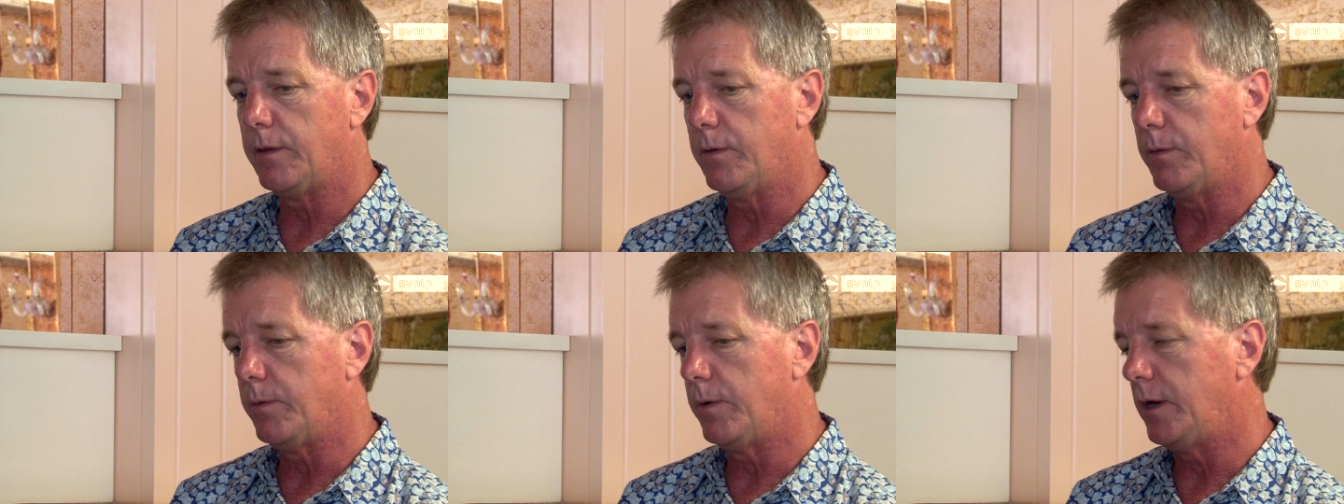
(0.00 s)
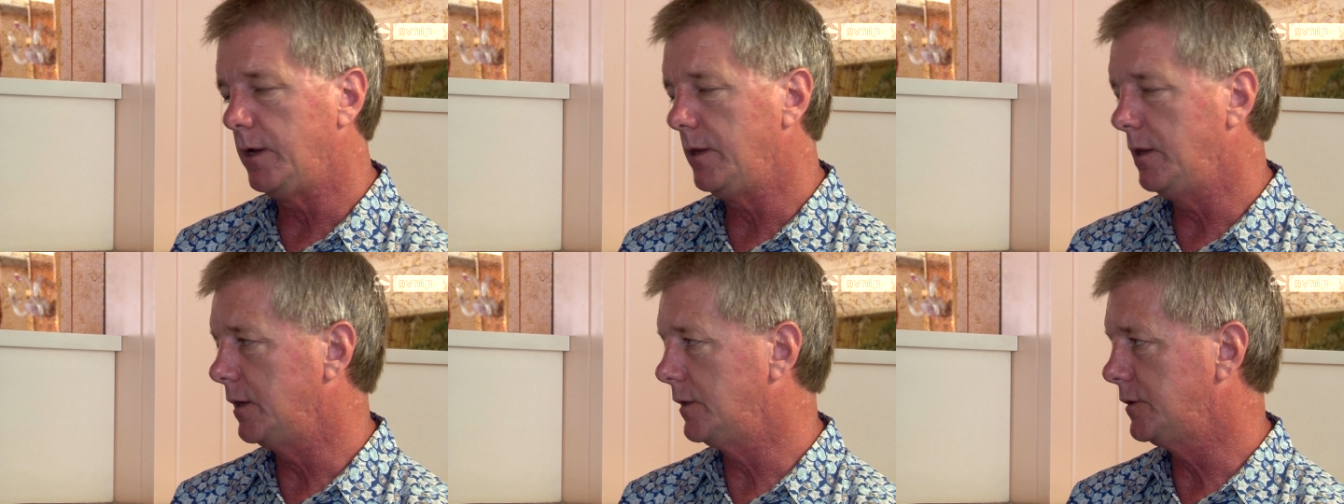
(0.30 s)
the
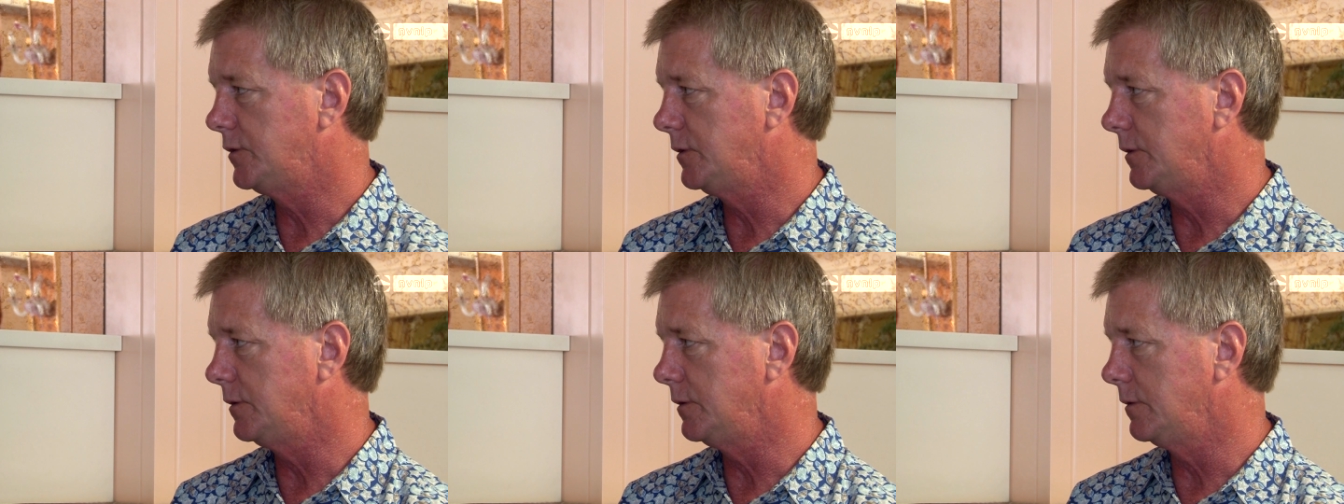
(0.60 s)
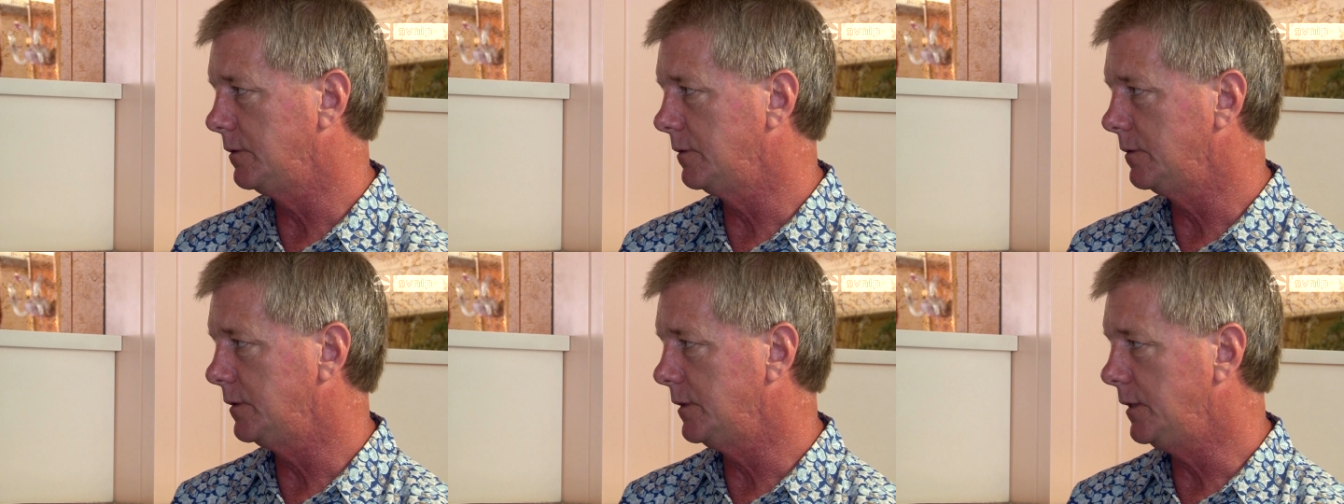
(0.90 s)
way that
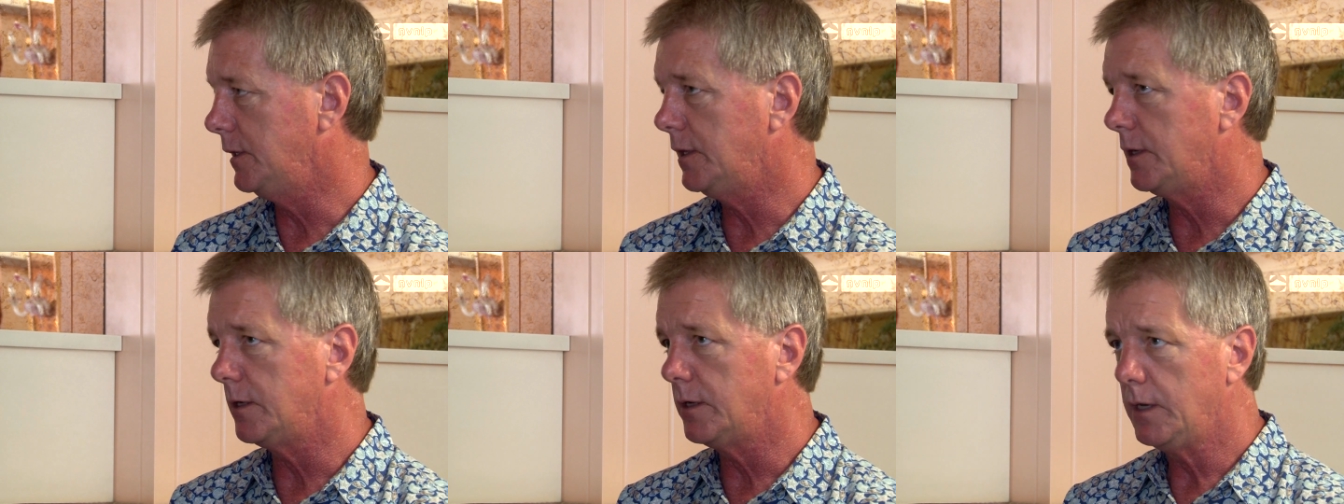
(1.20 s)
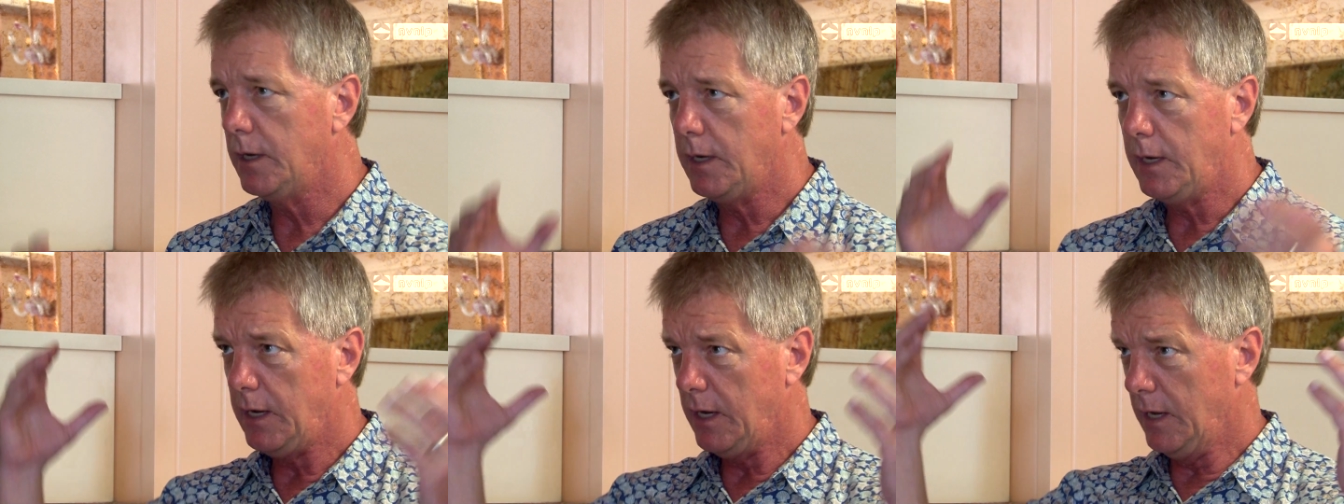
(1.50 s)
you did it.
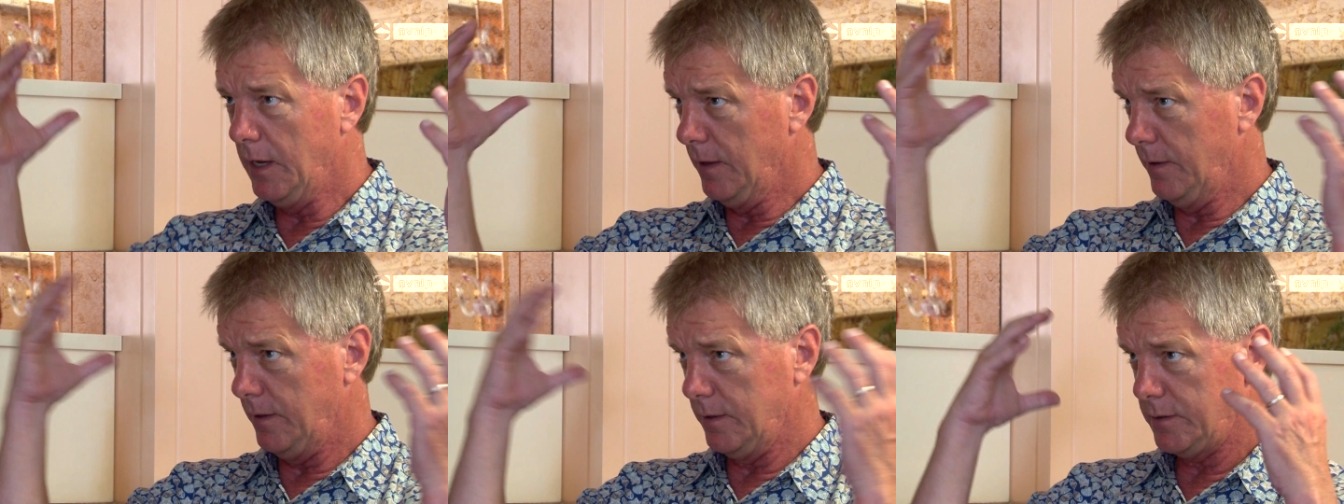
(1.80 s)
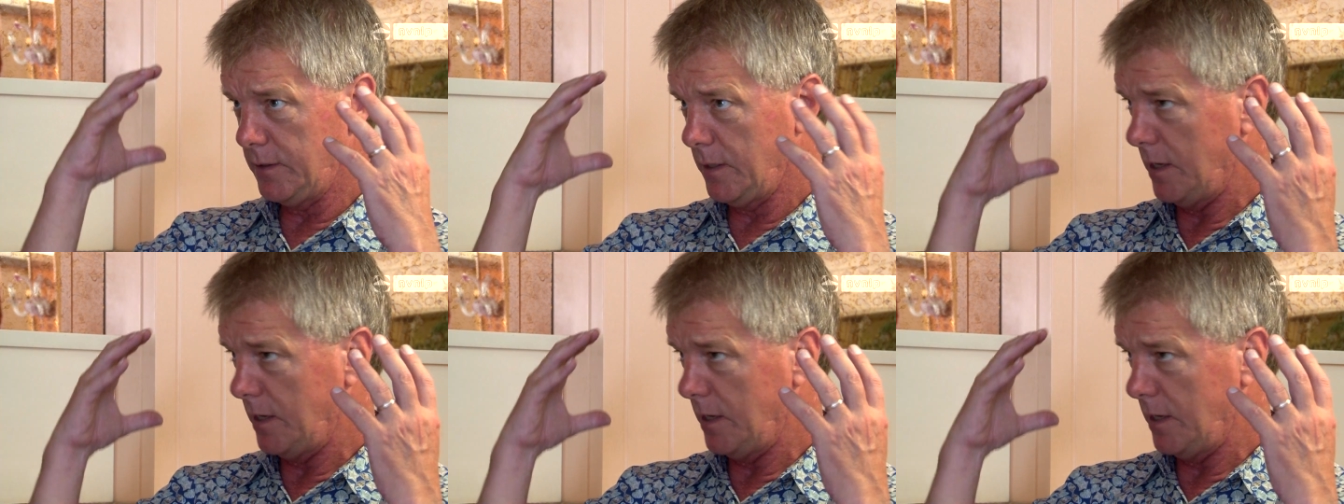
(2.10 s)
There's